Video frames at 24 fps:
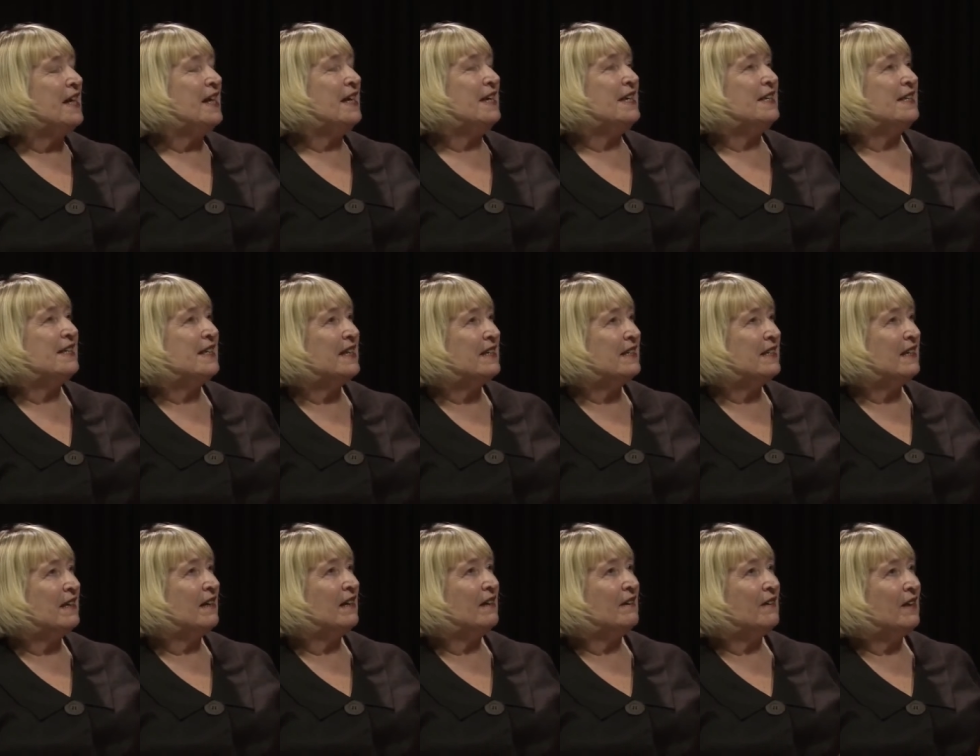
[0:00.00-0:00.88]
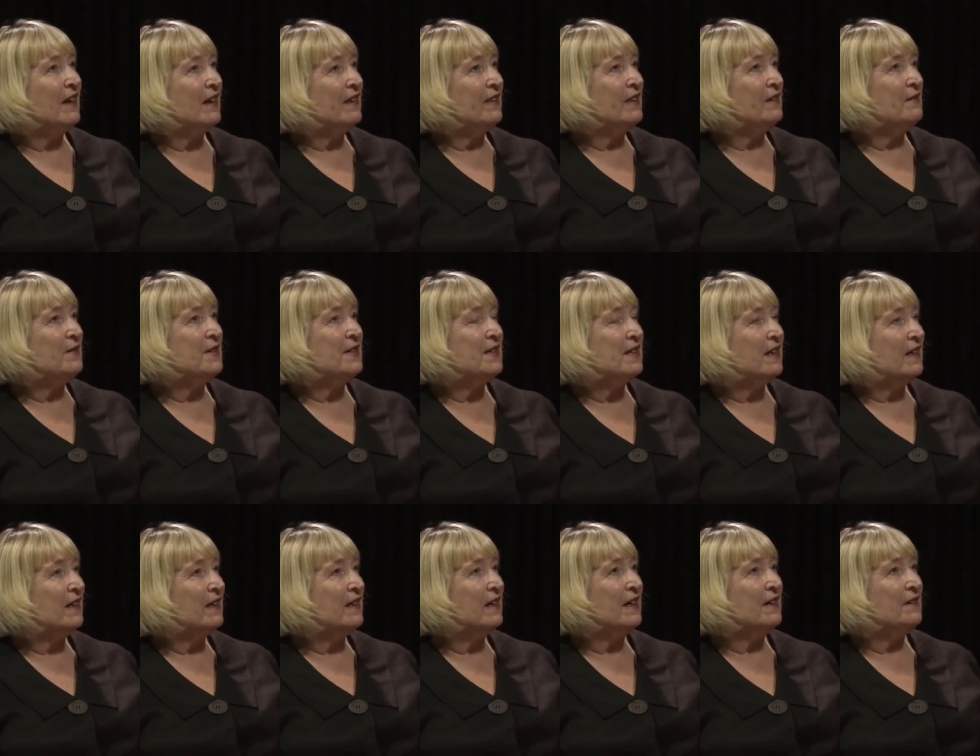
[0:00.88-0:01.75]
ease. There's a there was a
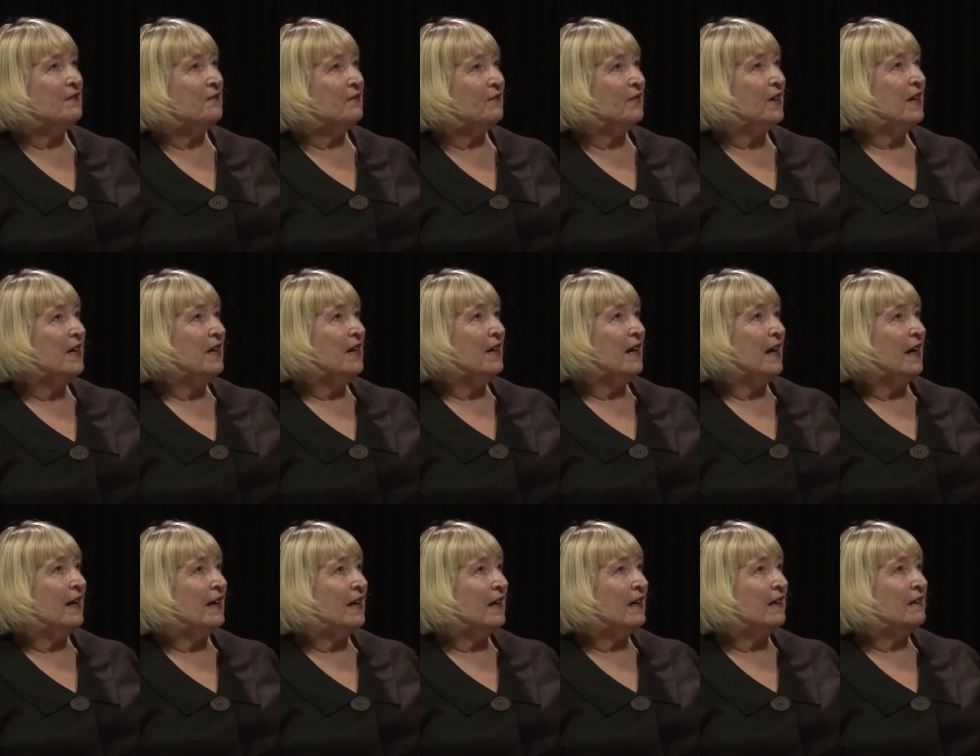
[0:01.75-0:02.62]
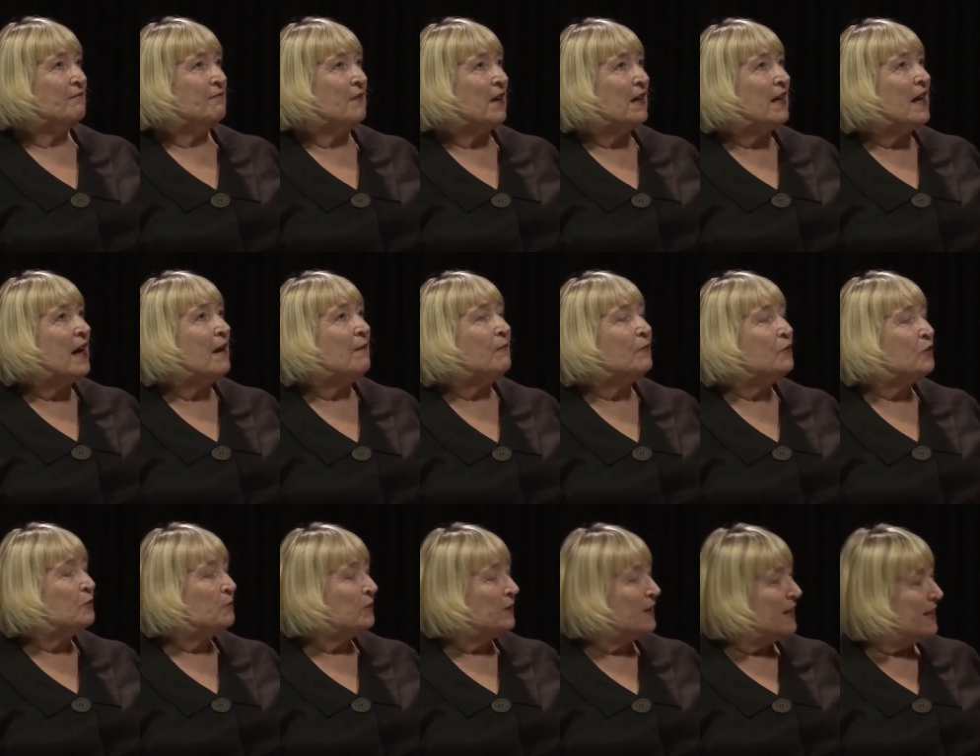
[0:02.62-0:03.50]
kind of a, a
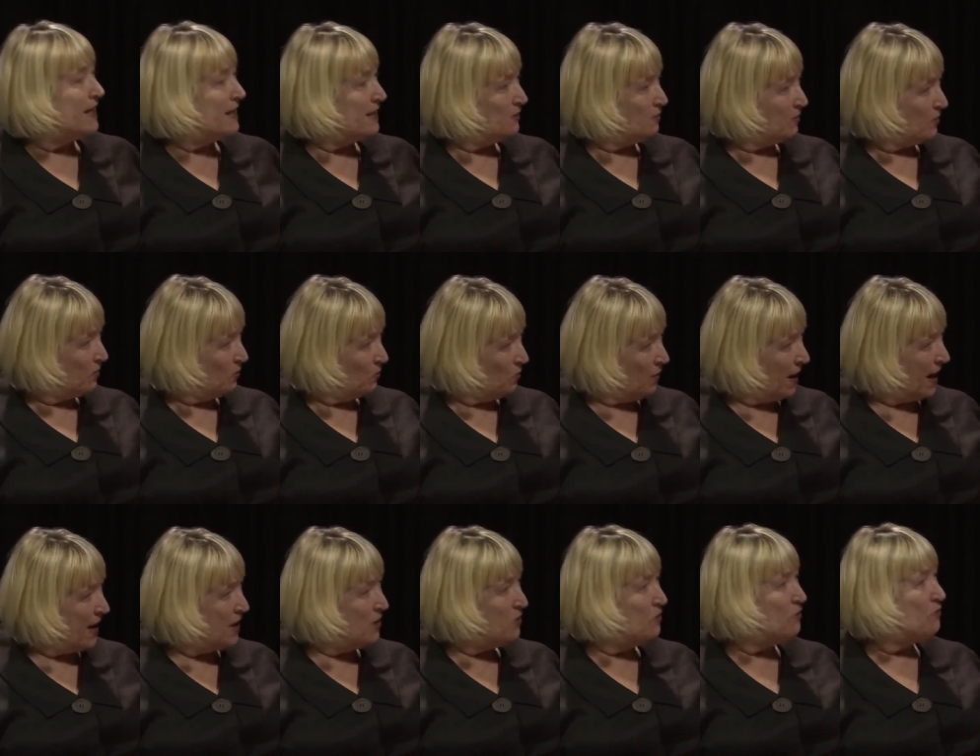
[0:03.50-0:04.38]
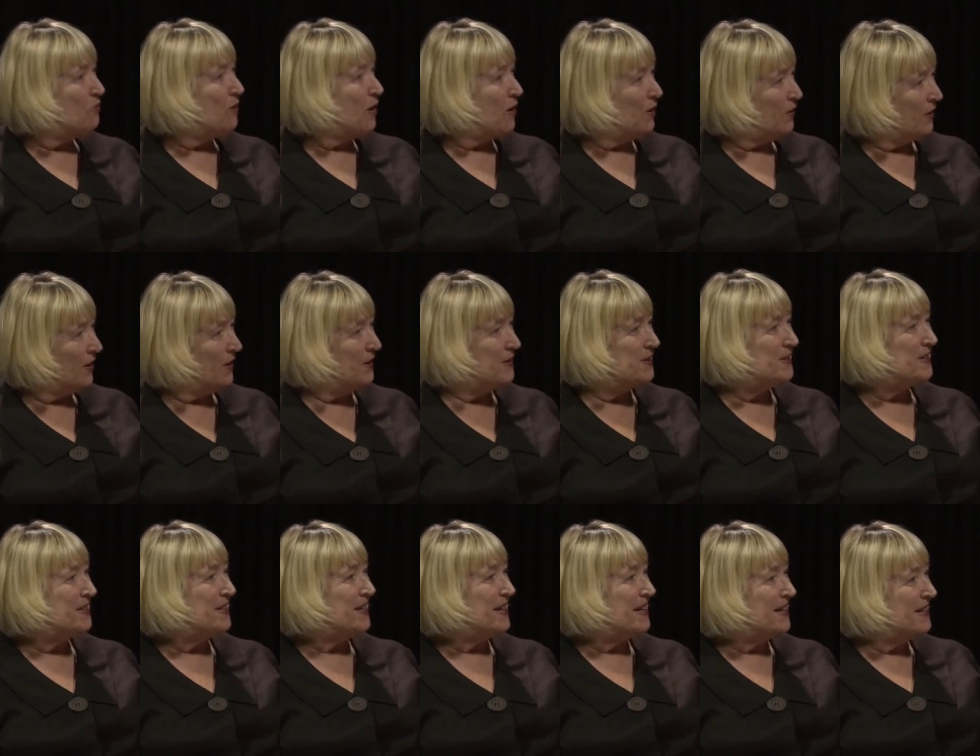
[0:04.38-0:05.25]
comfortable ease with the way you wrote those
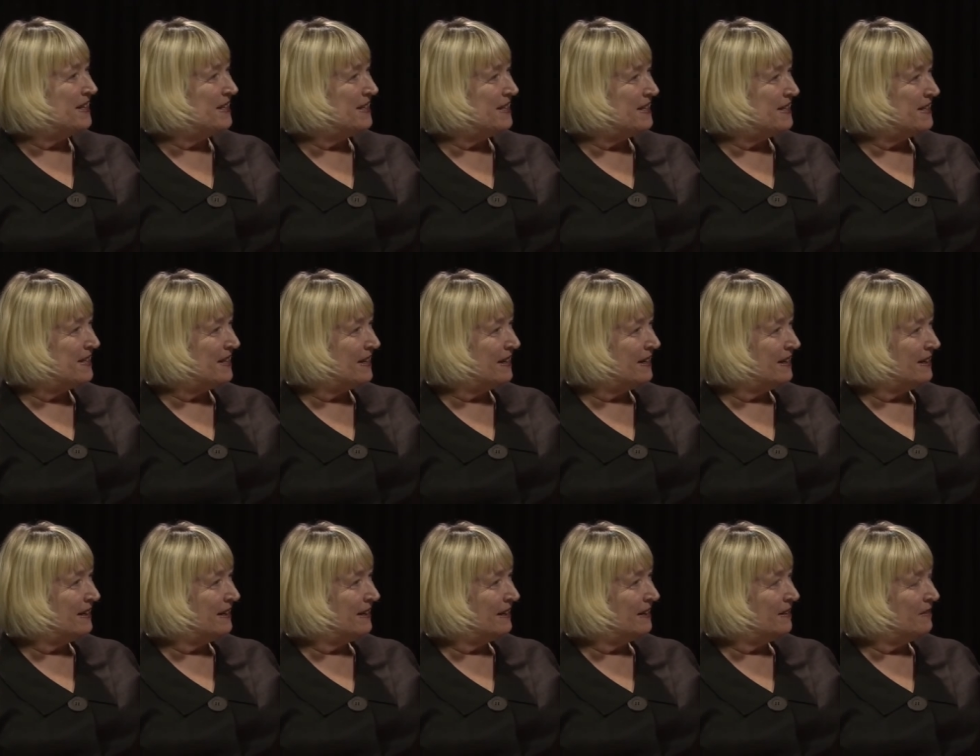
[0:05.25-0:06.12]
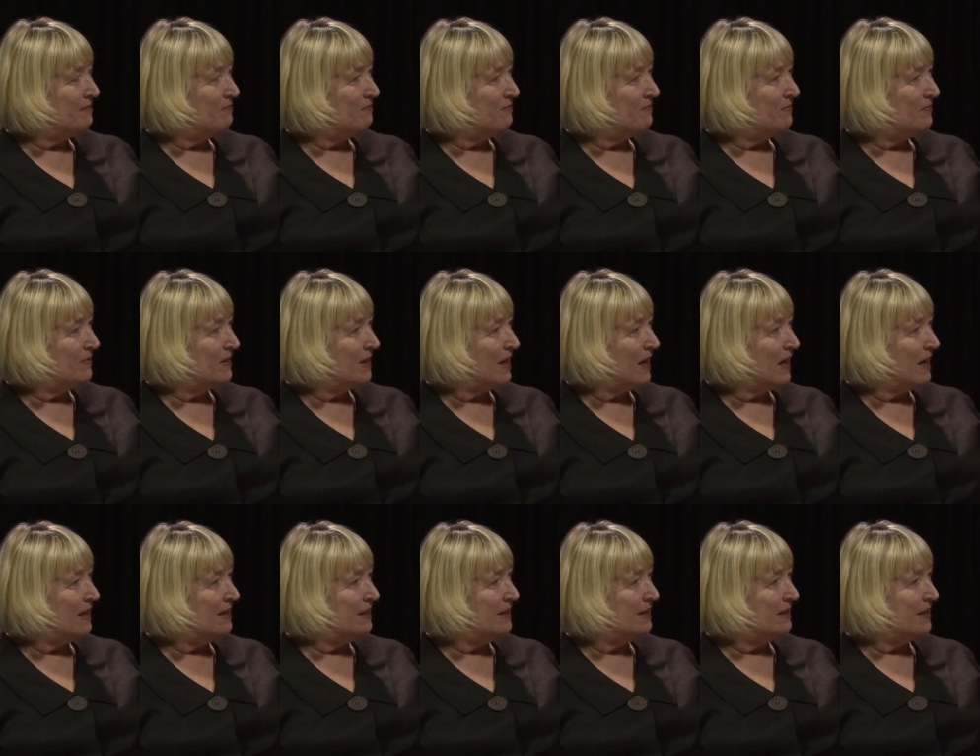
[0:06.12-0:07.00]
scenes. Mm -hmm. um,
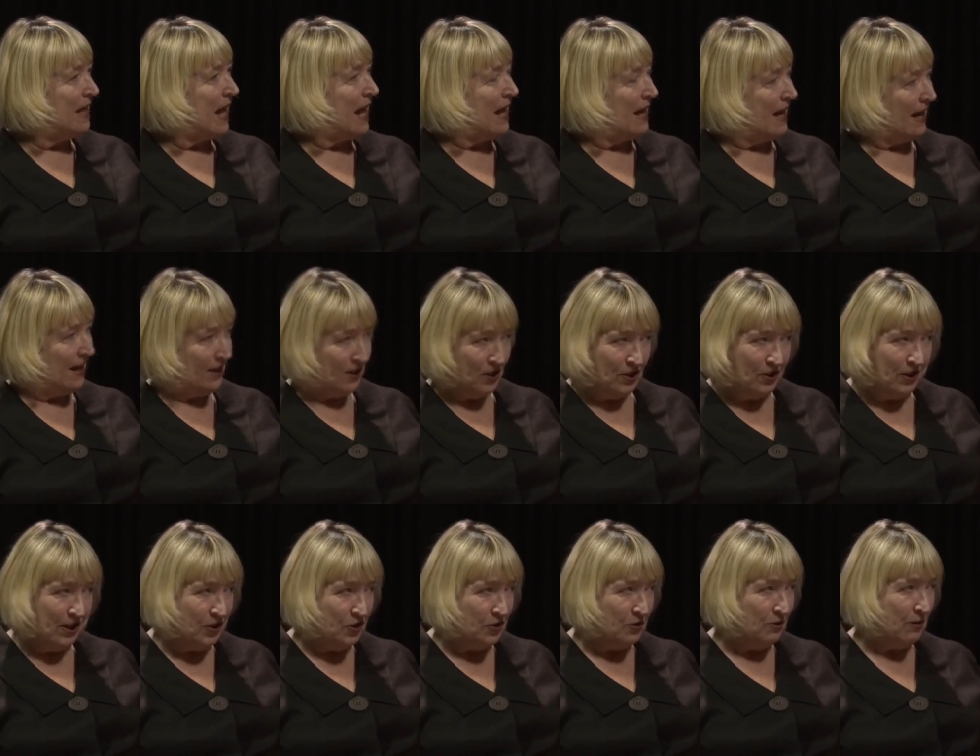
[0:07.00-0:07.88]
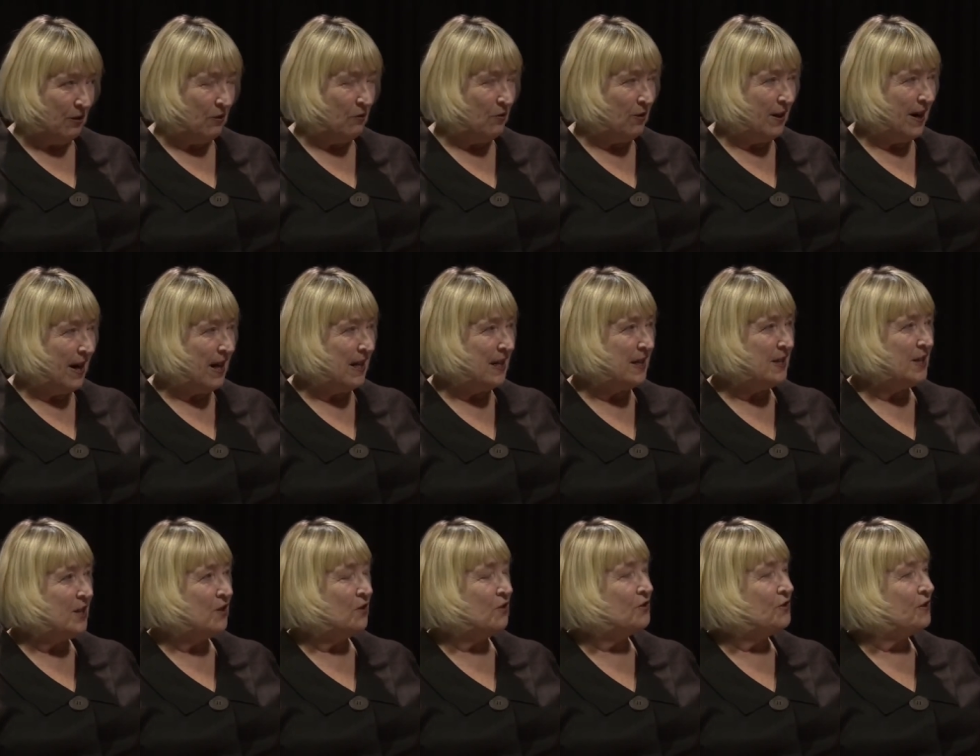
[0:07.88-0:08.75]
is that actually true in
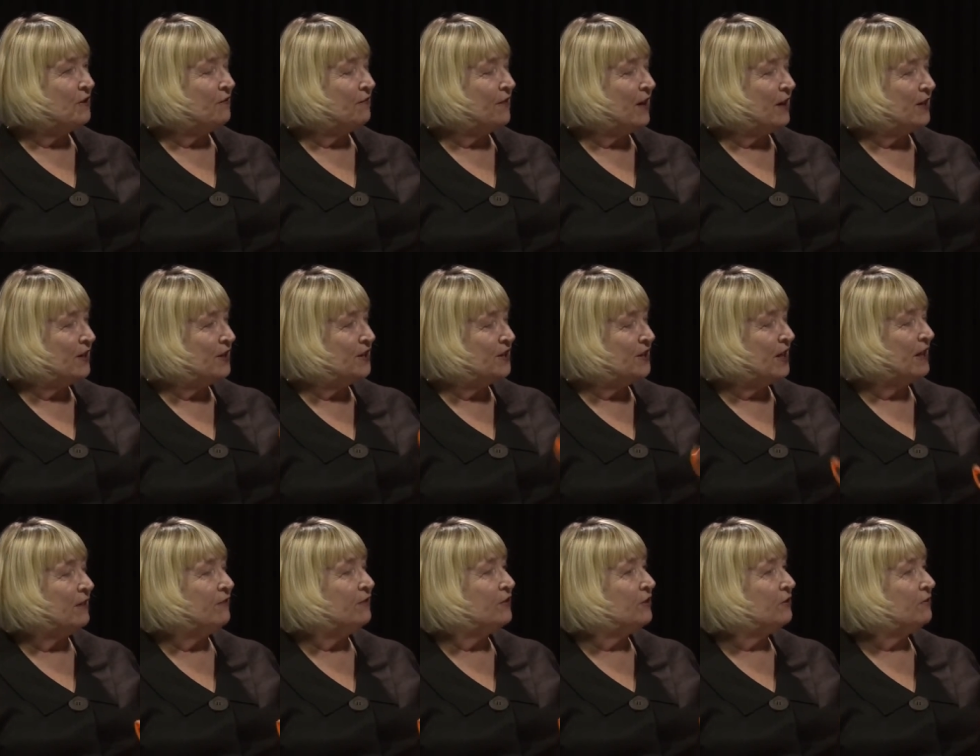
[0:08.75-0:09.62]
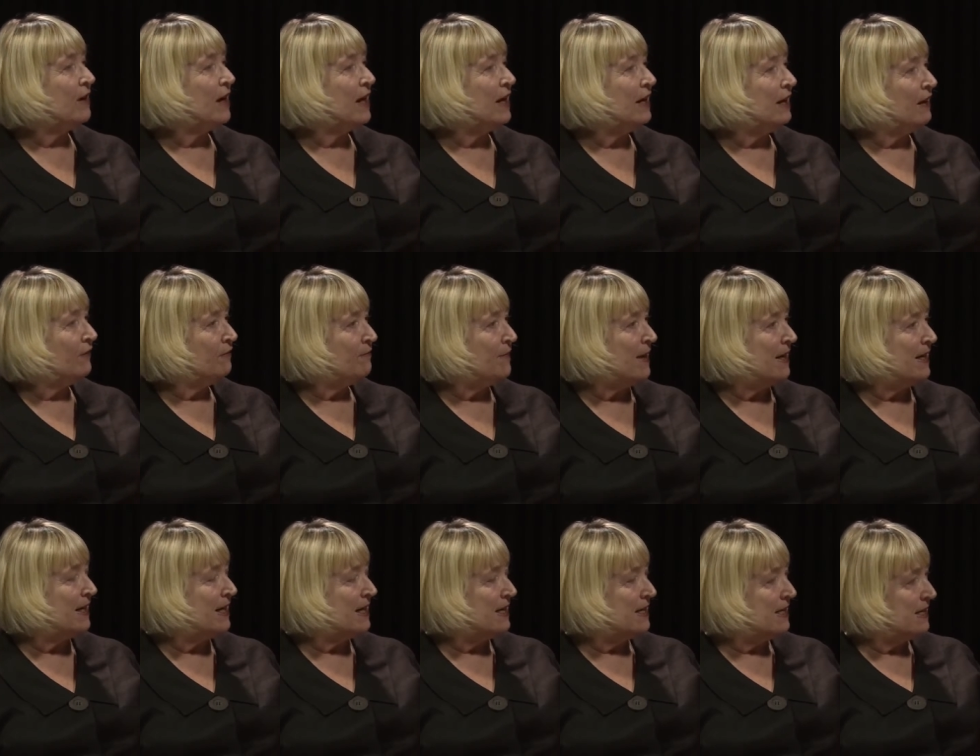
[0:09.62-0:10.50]
reality, or do you find it tough to write
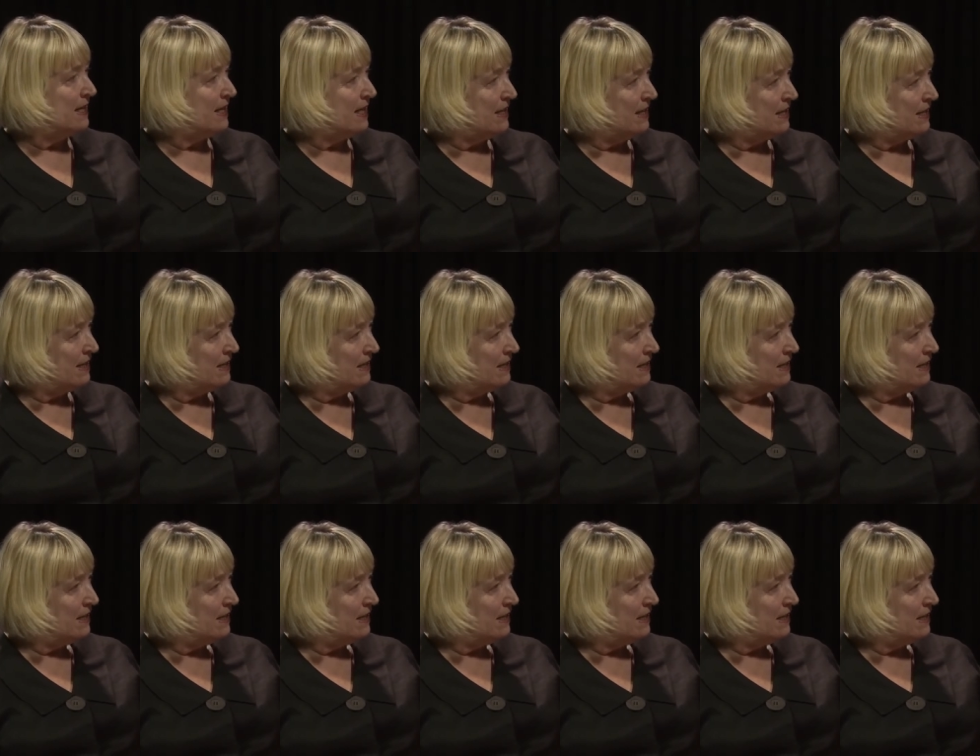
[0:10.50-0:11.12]
lovemaking scenes?